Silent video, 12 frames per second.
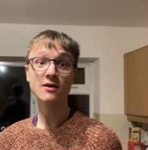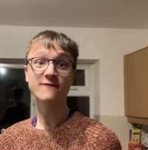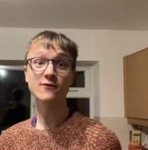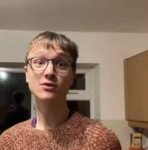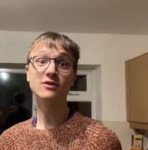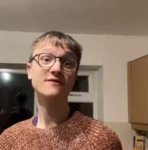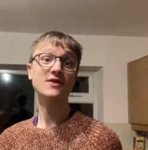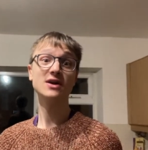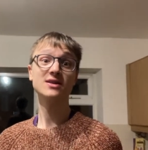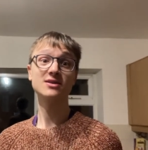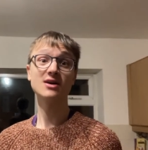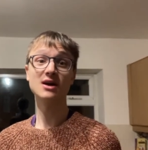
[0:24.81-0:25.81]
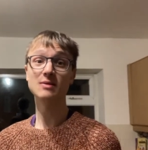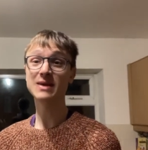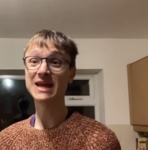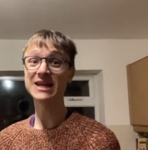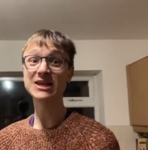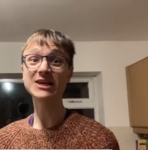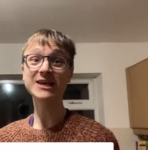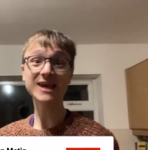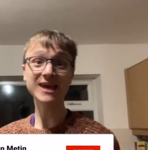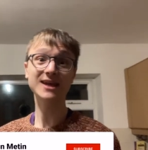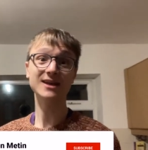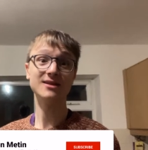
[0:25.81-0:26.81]
for the first time in
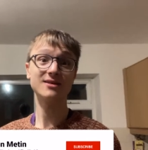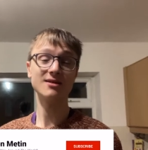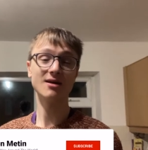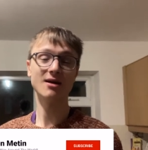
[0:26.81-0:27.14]
years,